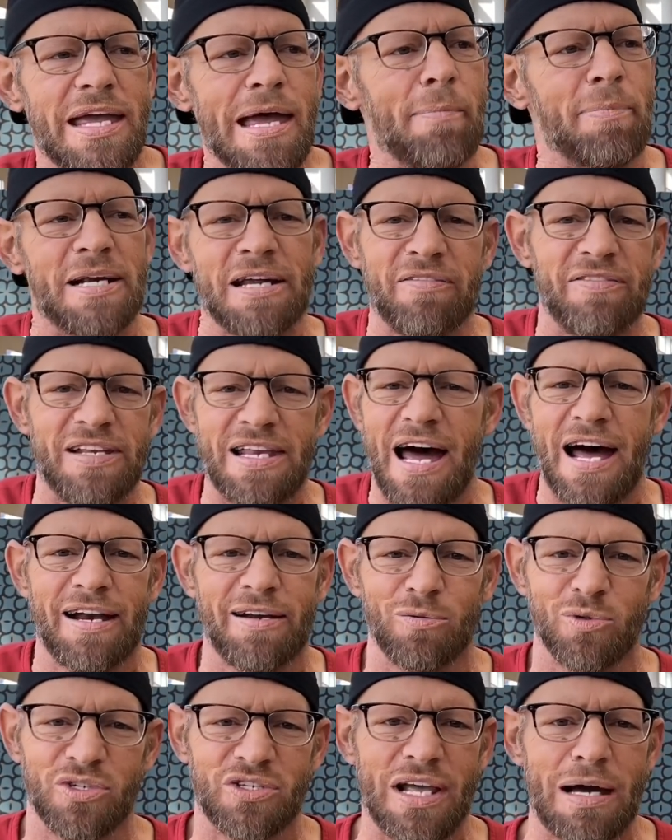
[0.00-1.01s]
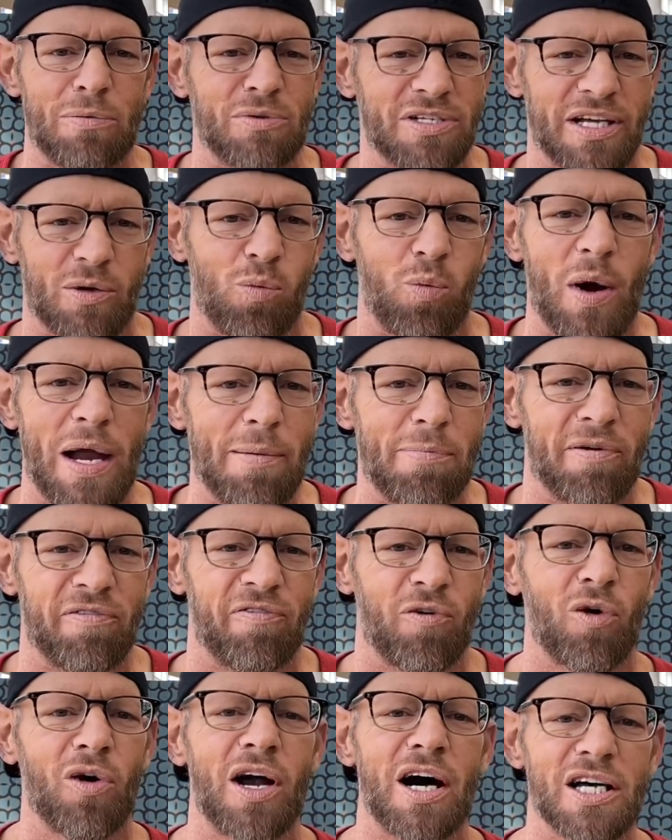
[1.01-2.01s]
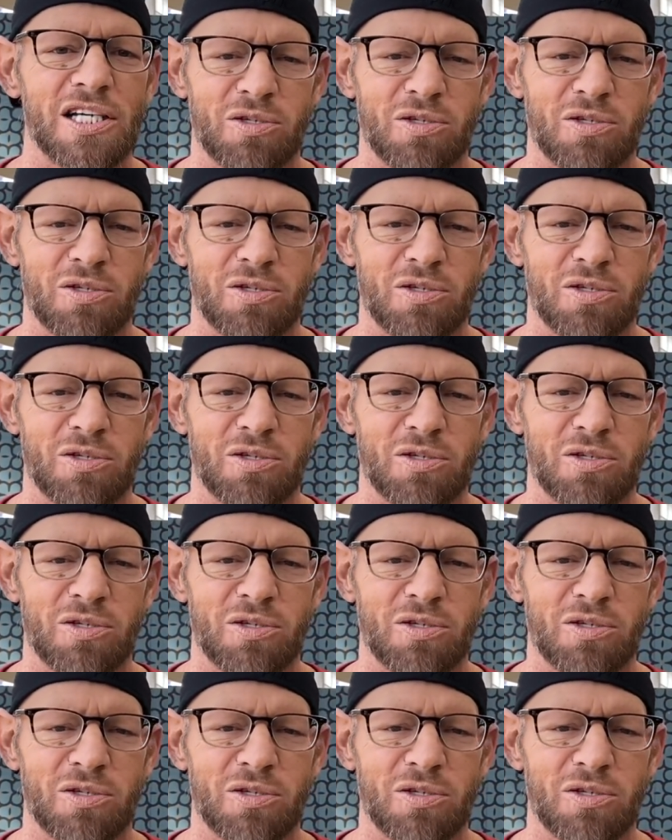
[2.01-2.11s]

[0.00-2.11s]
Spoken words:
Yeah, but even that, was way before us.